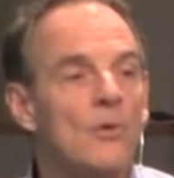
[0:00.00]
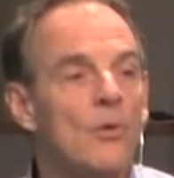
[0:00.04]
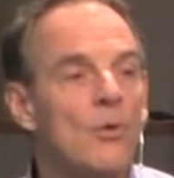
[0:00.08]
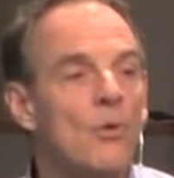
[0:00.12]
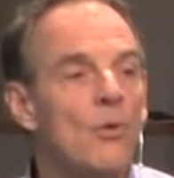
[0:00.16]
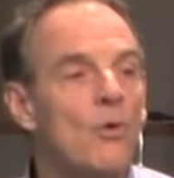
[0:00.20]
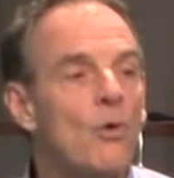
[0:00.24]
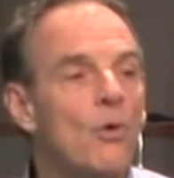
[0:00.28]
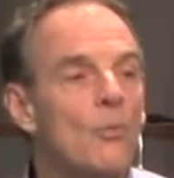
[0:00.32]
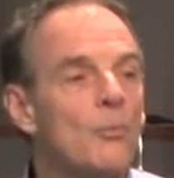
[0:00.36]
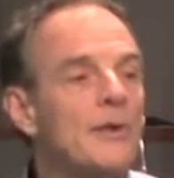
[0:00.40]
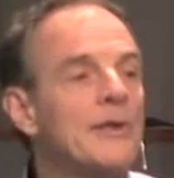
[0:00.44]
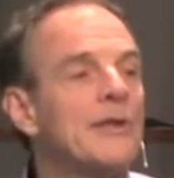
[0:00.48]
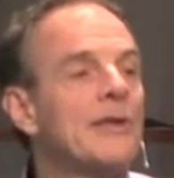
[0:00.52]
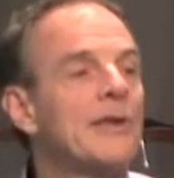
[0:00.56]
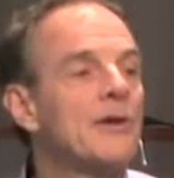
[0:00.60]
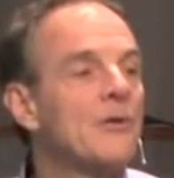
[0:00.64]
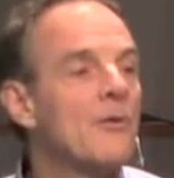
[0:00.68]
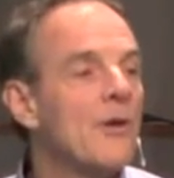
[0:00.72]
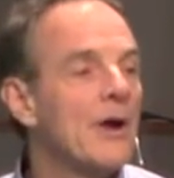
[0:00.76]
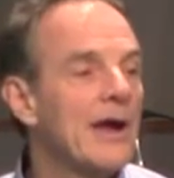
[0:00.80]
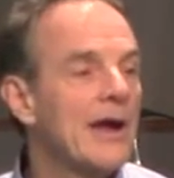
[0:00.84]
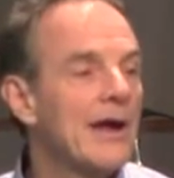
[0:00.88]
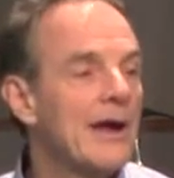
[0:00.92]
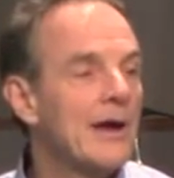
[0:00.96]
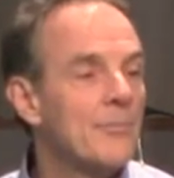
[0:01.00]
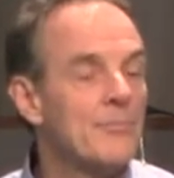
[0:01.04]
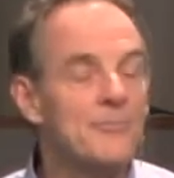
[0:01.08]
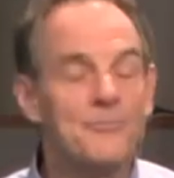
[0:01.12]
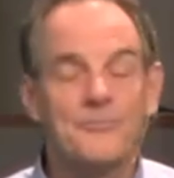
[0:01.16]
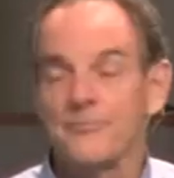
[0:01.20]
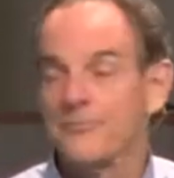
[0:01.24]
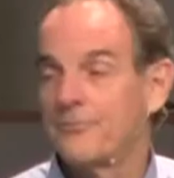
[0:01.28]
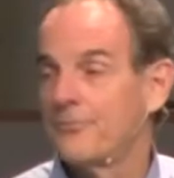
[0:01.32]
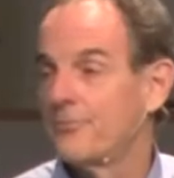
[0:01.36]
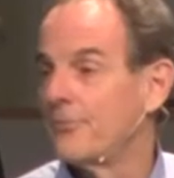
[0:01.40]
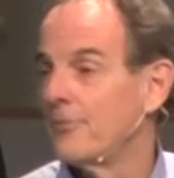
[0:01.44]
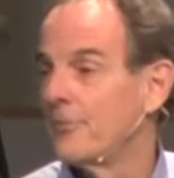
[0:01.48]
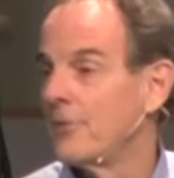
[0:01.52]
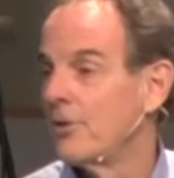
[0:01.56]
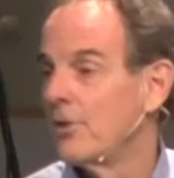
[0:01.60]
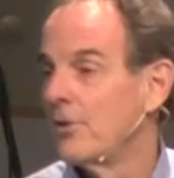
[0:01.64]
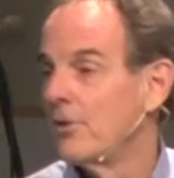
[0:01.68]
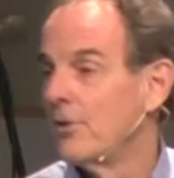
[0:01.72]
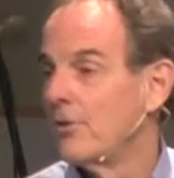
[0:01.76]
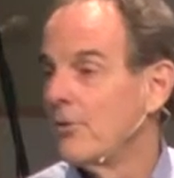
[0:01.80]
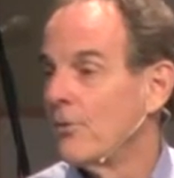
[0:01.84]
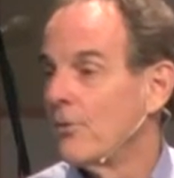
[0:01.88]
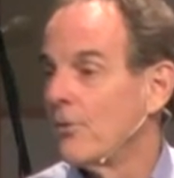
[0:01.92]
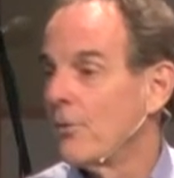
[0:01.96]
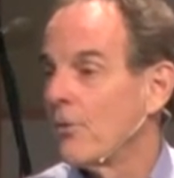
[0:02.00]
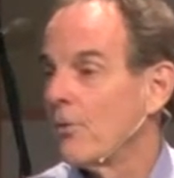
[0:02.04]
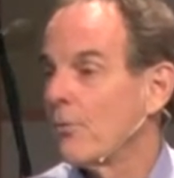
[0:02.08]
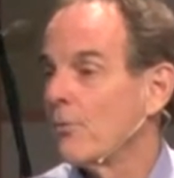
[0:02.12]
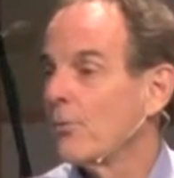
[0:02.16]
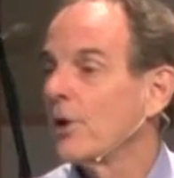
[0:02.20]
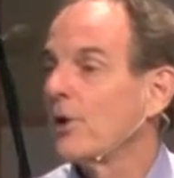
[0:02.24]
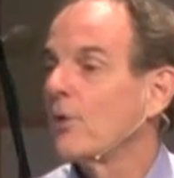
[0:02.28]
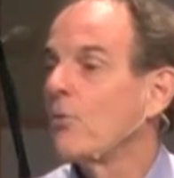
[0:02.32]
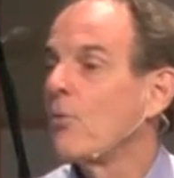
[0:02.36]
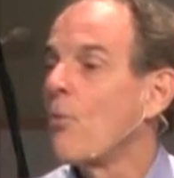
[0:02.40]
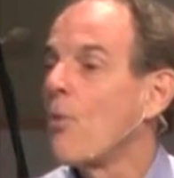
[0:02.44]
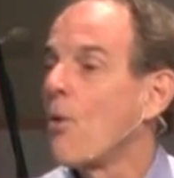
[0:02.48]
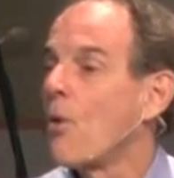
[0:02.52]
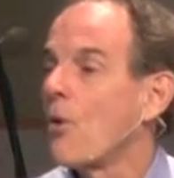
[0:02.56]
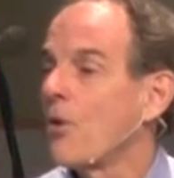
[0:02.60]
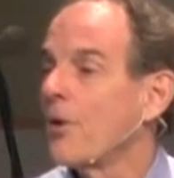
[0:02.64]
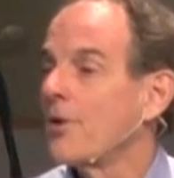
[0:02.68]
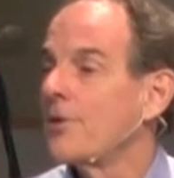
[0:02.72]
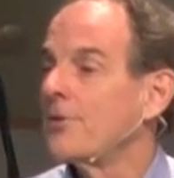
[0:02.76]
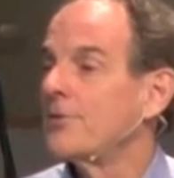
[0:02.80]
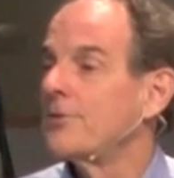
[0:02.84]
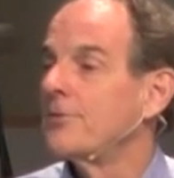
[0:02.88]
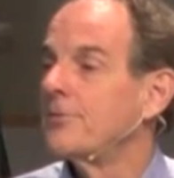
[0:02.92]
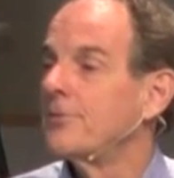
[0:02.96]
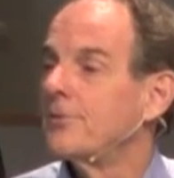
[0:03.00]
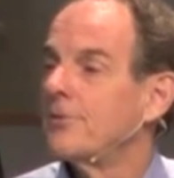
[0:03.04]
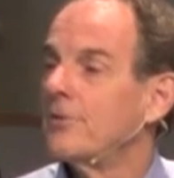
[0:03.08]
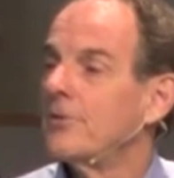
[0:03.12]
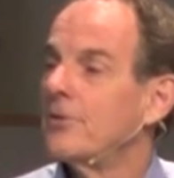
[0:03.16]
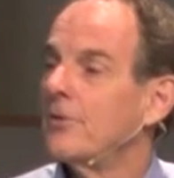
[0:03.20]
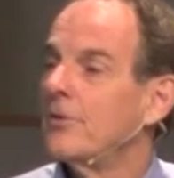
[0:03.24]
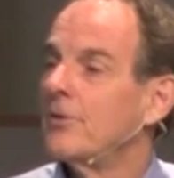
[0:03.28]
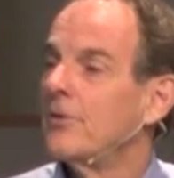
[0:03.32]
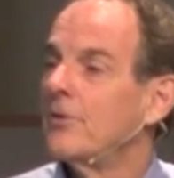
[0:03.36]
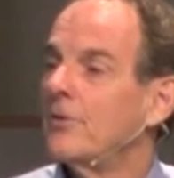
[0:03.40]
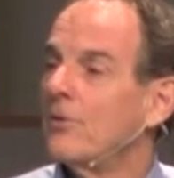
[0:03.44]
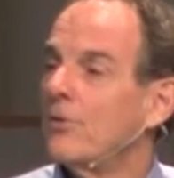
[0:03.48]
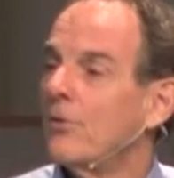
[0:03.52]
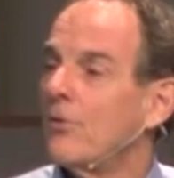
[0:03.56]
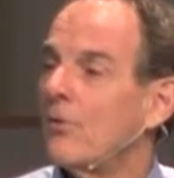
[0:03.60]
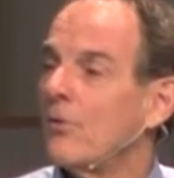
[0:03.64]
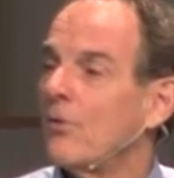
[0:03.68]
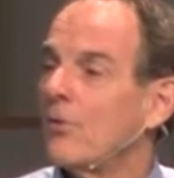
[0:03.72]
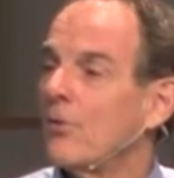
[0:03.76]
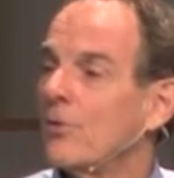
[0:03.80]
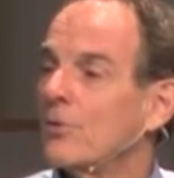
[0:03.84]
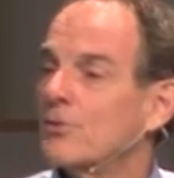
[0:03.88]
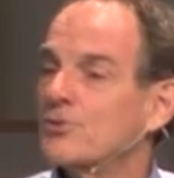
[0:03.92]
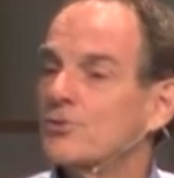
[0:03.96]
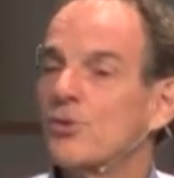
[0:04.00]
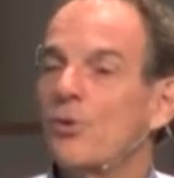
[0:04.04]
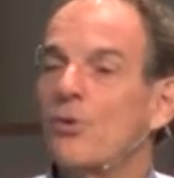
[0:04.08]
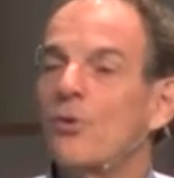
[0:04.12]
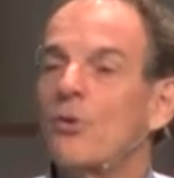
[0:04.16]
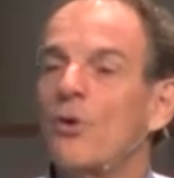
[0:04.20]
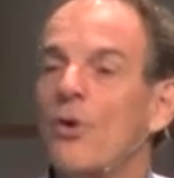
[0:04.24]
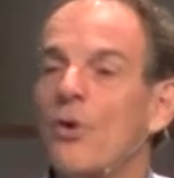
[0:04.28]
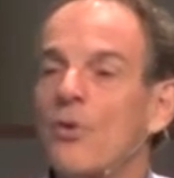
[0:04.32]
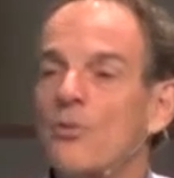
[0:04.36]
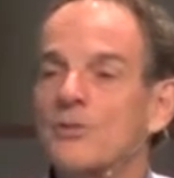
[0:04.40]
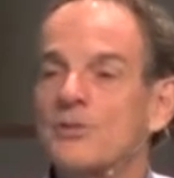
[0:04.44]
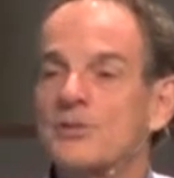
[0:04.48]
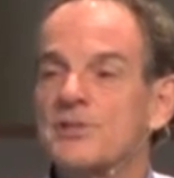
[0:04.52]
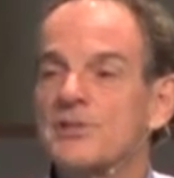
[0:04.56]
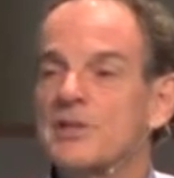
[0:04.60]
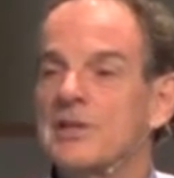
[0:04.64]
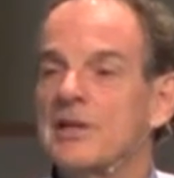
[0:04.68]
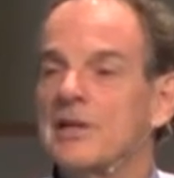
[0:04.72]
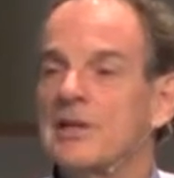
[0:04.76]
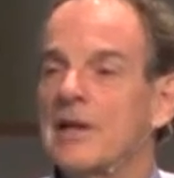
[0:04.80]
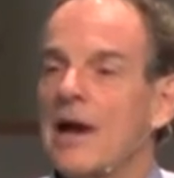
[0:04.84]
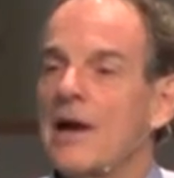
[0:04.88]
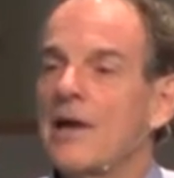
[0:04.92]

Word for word: or Billy Graham or Rick Warren or Joel Osteen.